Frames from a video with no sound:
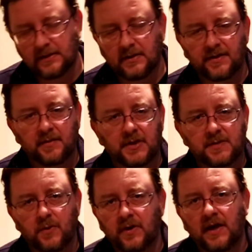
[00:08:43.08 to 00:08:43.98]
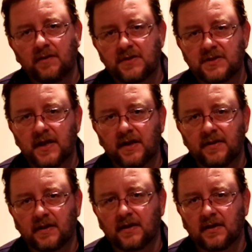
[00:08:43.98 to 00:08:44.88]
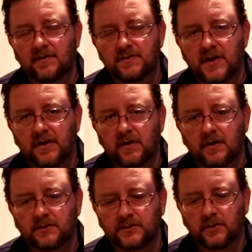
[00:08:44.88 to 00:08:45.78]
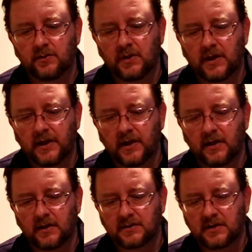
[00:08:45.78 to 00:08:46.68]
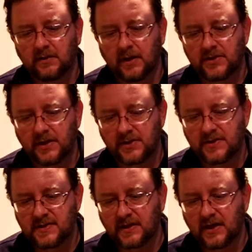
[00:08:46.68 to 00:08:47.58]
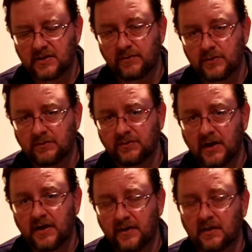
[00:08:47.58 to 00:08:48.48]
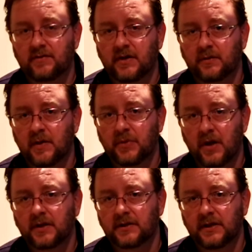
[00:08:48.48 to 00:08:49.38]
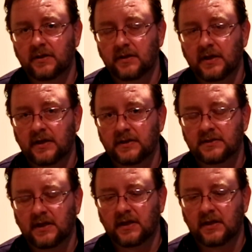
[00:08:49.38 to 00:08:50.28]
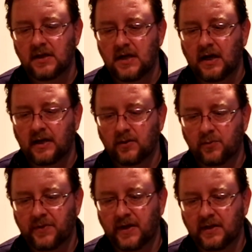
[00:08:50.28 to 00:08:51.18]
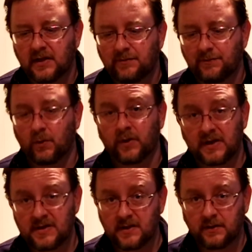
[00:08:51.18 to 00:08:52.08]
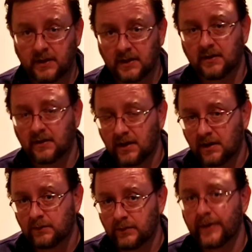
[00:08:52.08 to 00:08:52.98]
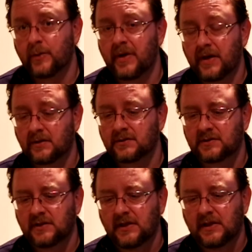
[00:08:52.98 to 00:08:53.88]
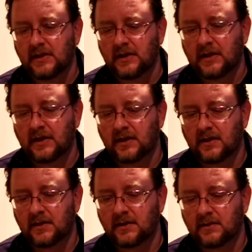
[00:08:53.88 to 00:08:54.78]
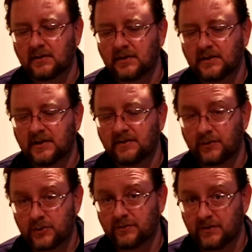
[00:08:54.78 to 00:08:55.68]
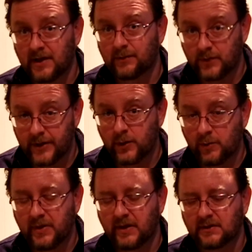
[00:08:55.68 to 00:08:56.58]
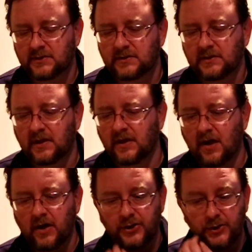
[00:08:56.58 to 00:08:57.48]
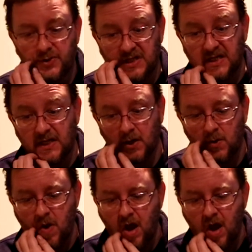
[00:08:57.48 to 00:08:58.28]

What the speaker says: Nothing much more I have to say. I think I've said it all. So congratulations to the guys at Virtual Fly. I think they've got a great product here, and I hope that if you're considering Ruddo pedals, the Virtual Fly Ruddo pedals, RUDDO,